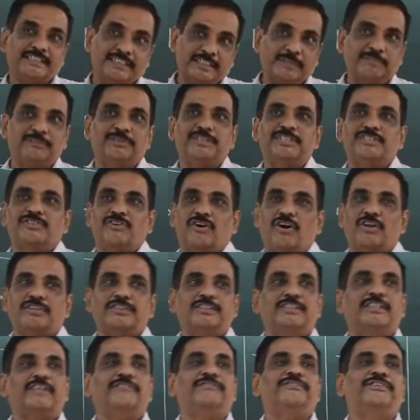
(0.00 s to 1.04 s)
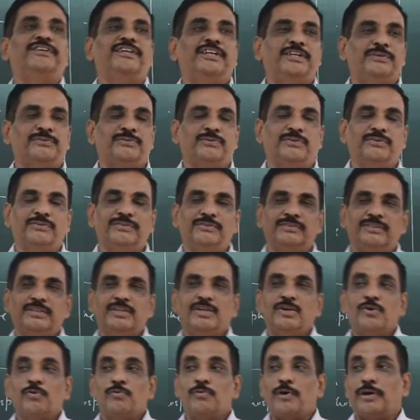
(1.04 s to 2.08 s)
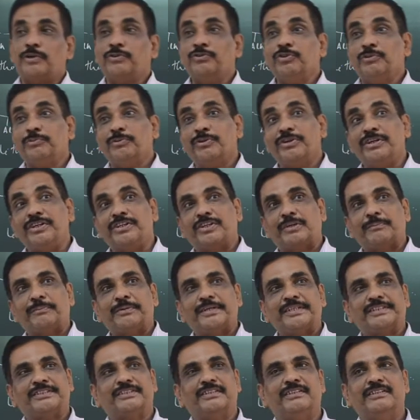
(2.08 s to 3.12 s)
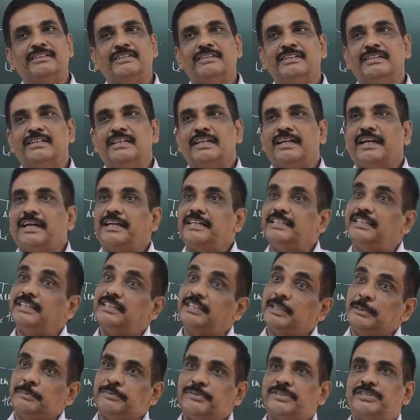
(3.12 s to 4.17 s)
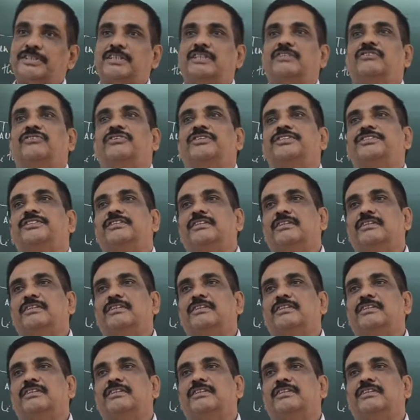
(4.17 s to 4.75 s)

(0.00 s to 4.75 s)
of these rocks in the field, what would be your interpretation? It is a deep-seated origin.